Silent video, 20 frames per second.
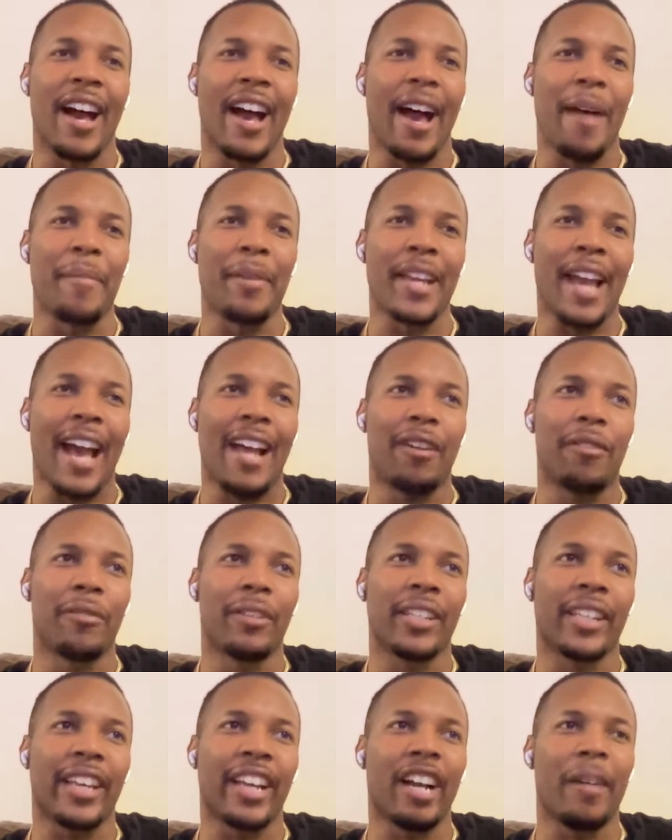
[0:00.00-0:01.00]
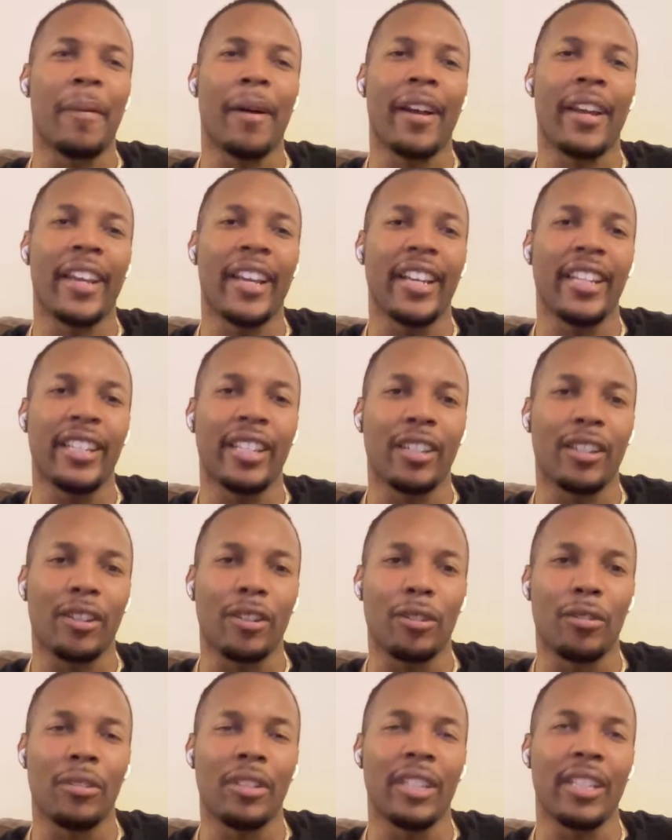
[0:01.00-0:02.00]
I mean, I don't care about heating and
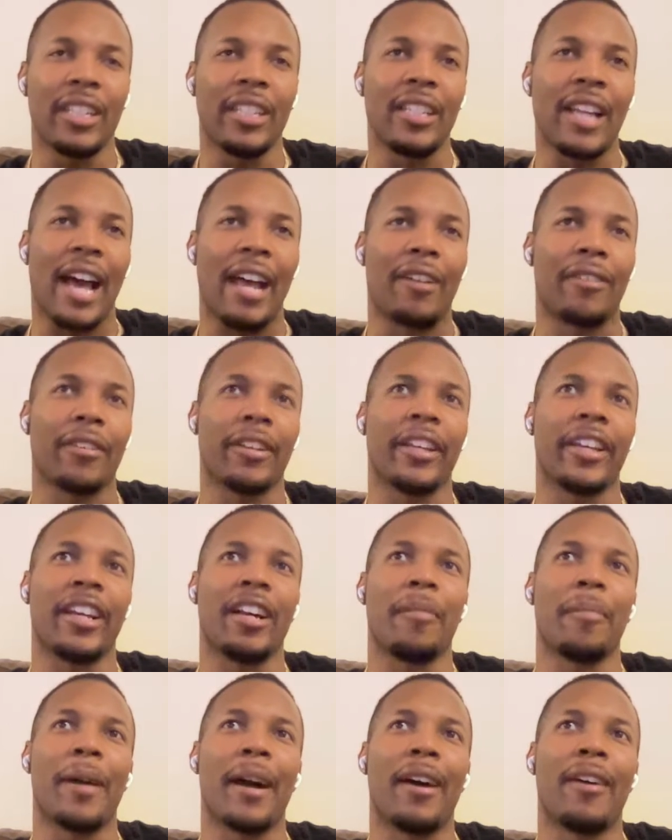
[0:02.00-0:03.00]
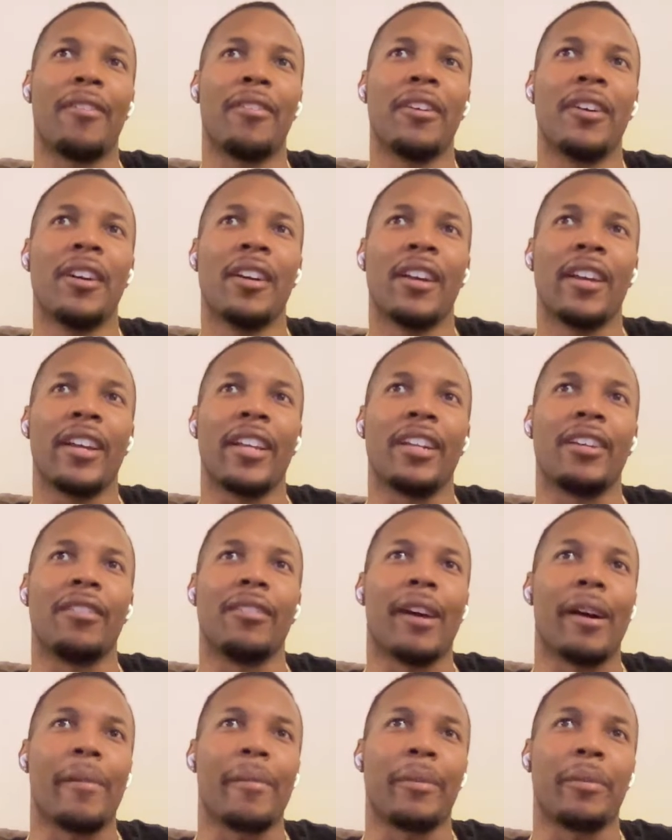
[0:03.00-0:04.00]
cooling. I don't care about I
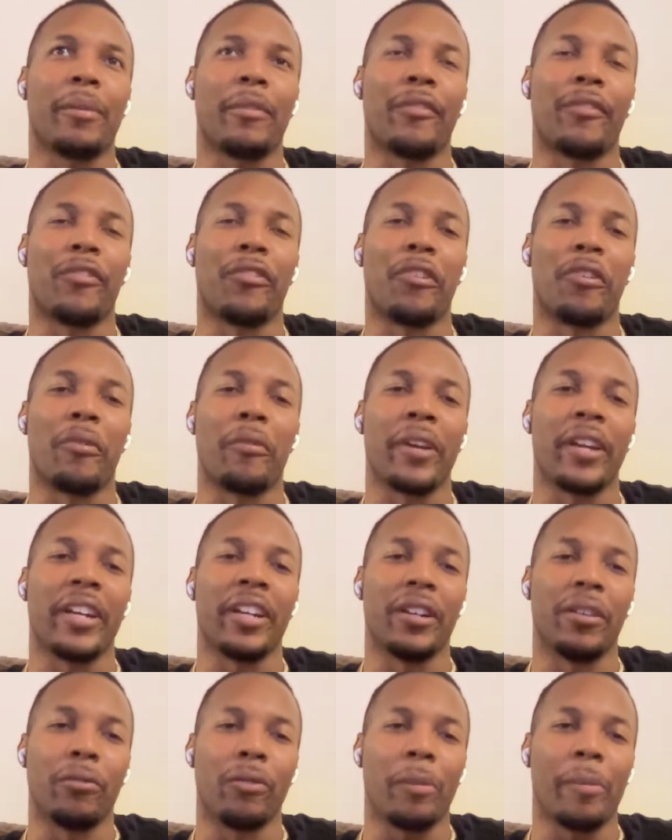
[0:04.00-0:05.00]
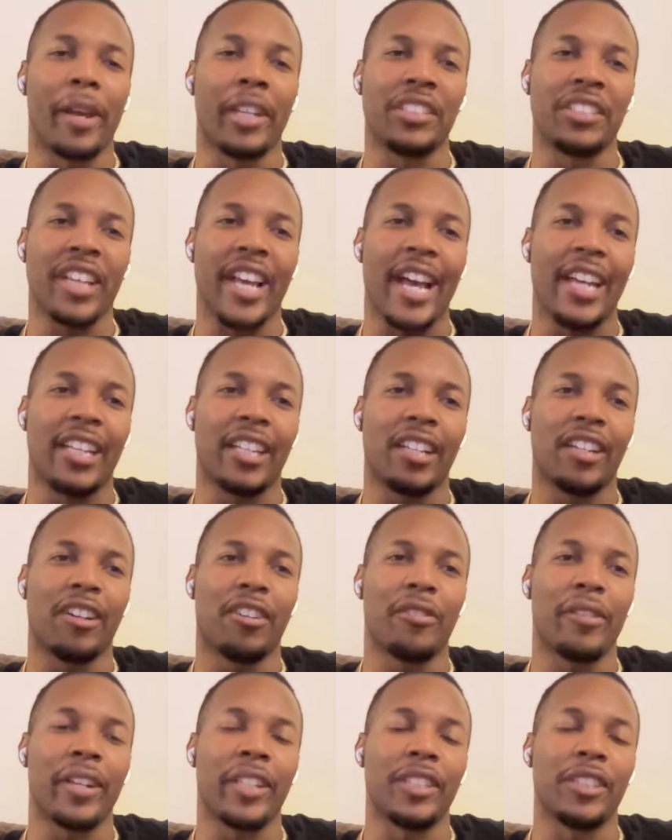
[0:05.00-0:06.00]
remember before where we basically had to
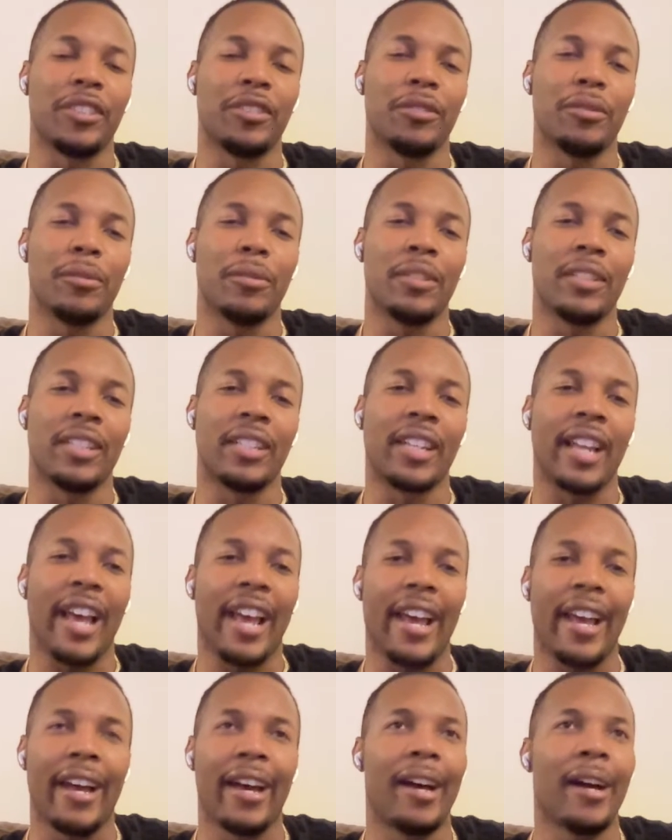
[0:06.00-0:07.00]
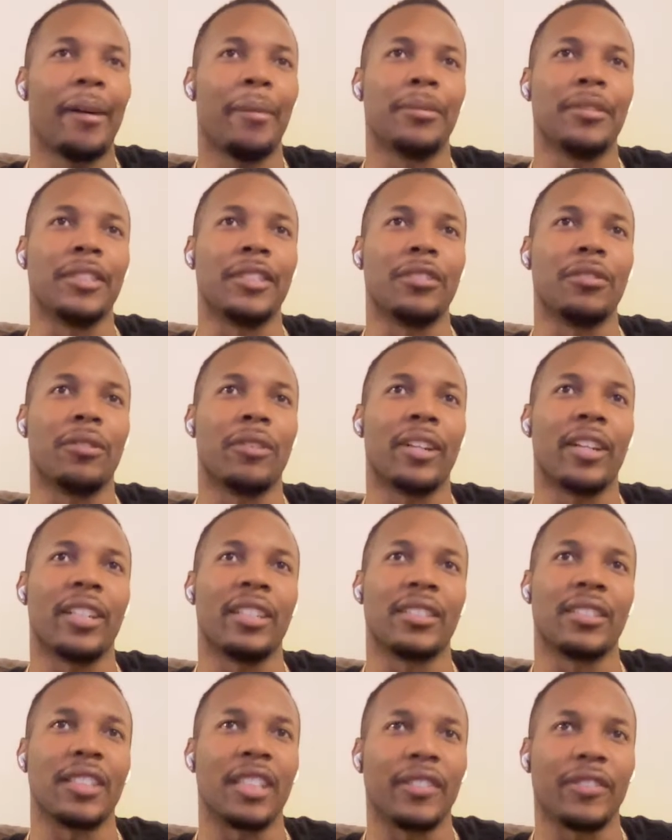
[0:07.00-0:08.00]
go and do the labs and do all that other
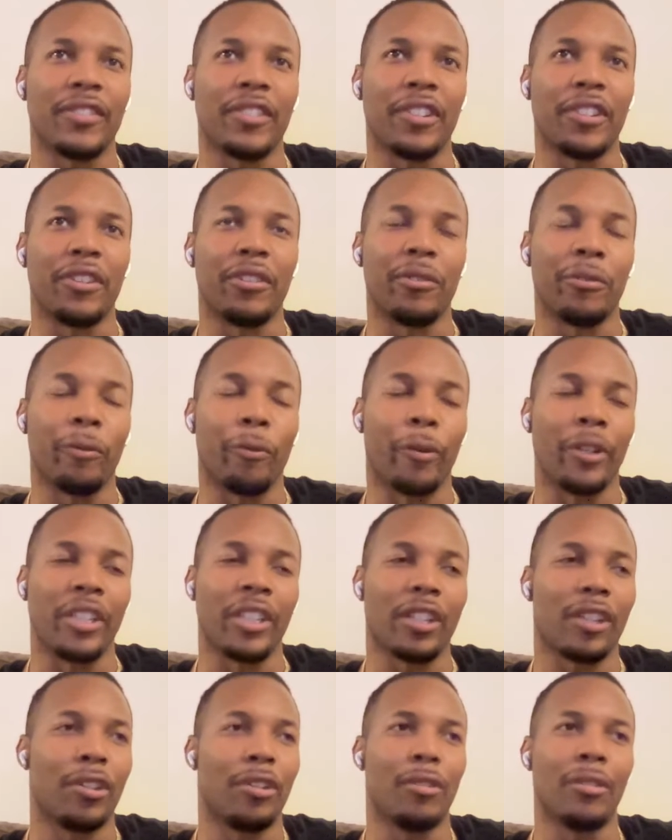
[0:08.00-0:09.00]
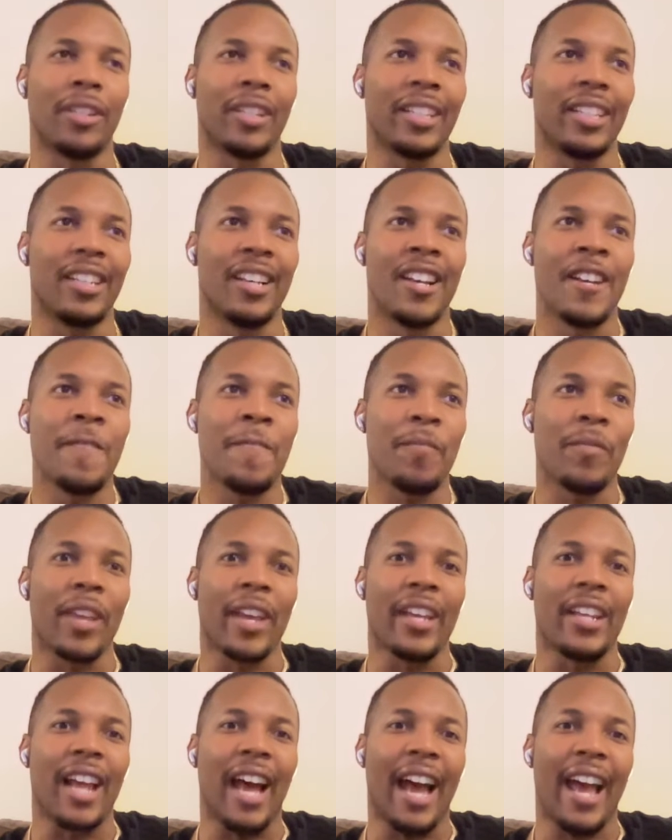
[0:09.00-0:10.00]
stuff though with the cooling,
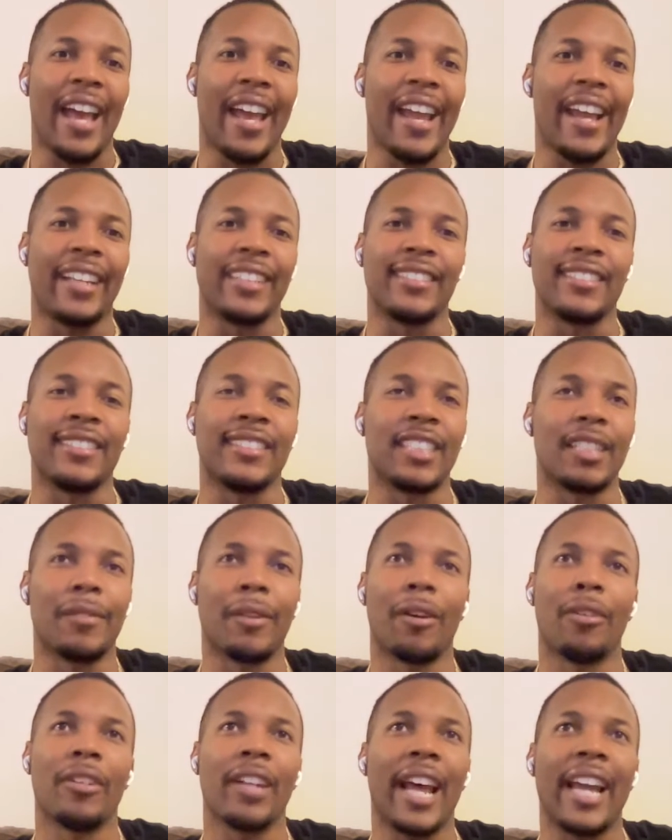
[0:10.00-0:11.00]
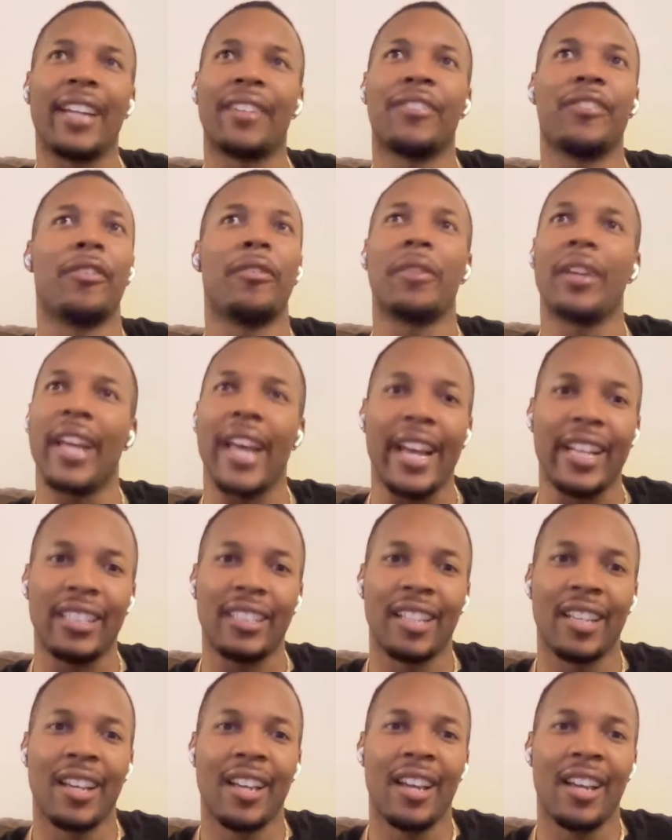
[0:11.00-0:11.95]
and I had zero like for that.